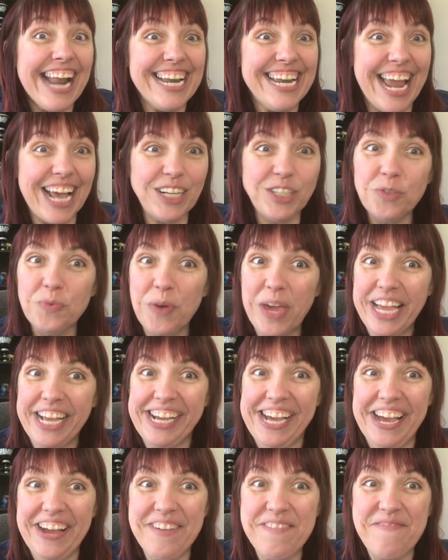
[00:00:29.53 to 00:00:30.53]
next
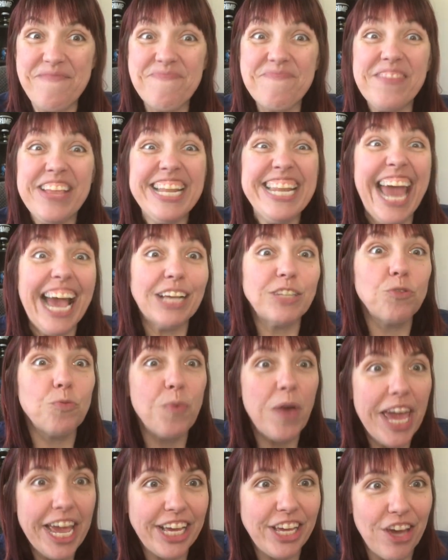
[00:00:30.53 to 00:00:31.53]
week, next
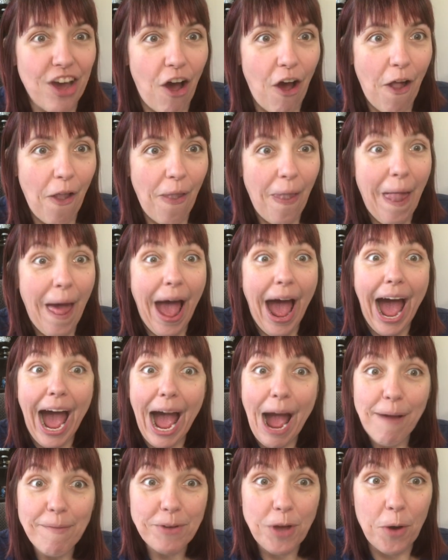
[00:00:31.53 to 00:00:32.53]
week, y'all,
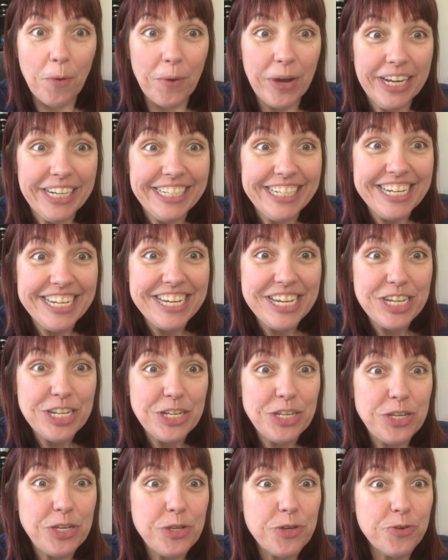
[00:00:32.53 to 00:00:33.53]
I'm going
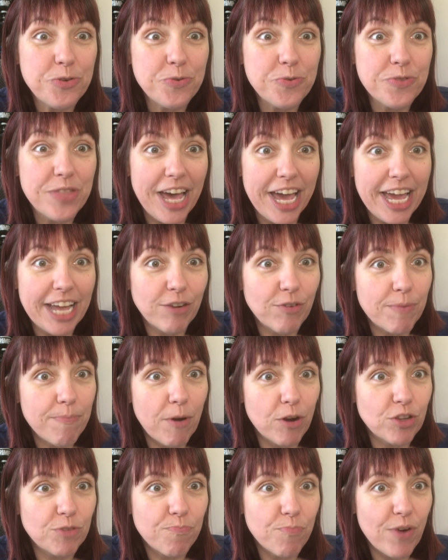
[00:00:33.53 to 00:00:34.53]
to the Angry
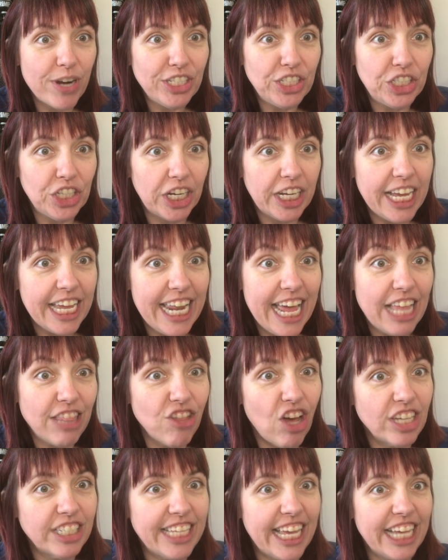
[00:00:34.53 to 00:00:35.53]
Birds press junket in
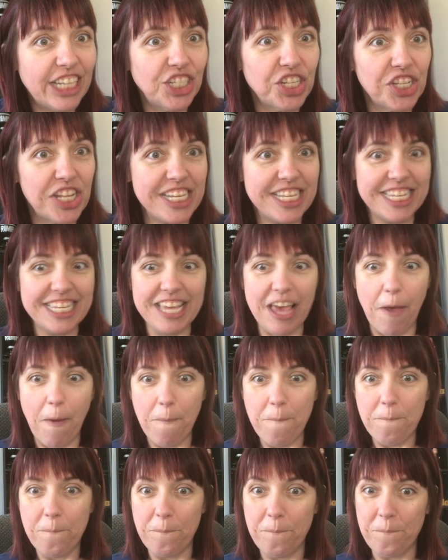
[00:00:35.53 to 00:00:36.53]
Los Angeles.
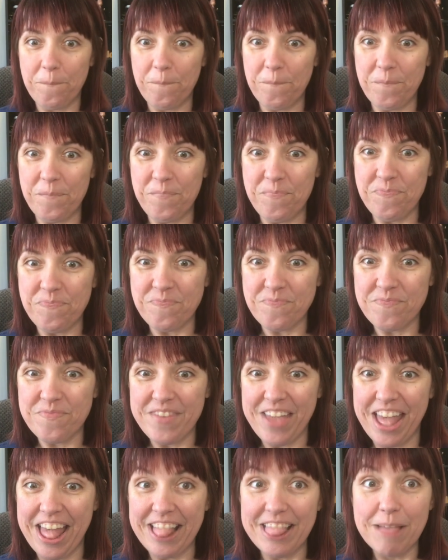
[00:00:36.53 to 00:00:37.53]

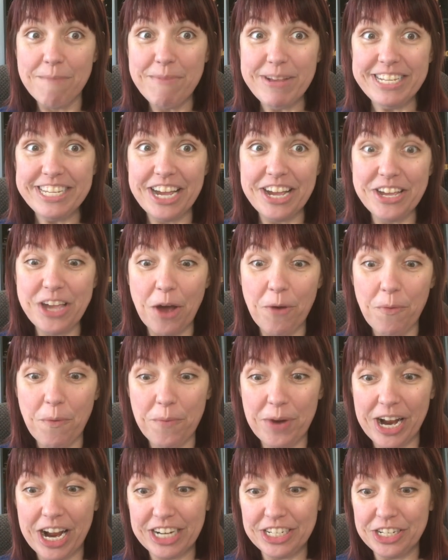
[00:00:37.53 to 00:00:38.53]
Let me tell y'all what
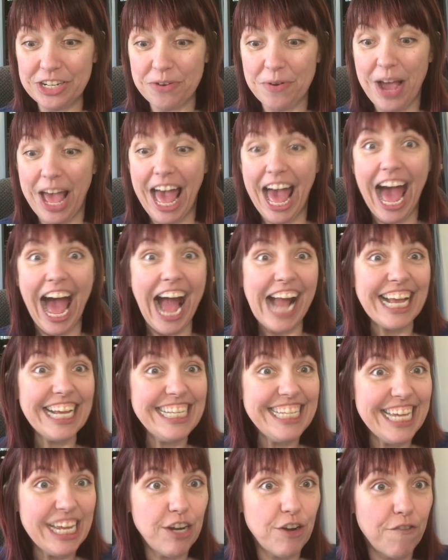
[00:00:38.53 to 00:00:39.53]
we're gonna do. I
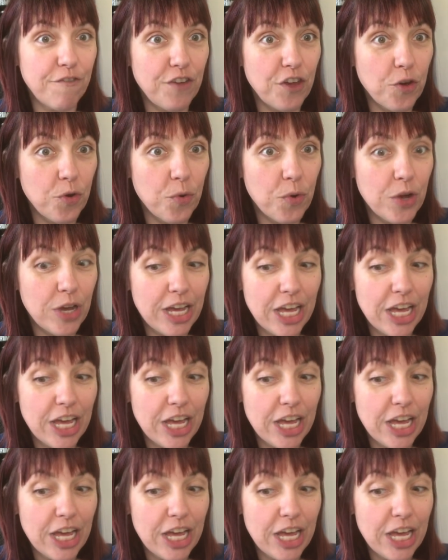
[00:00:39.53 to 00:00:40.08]
get to interview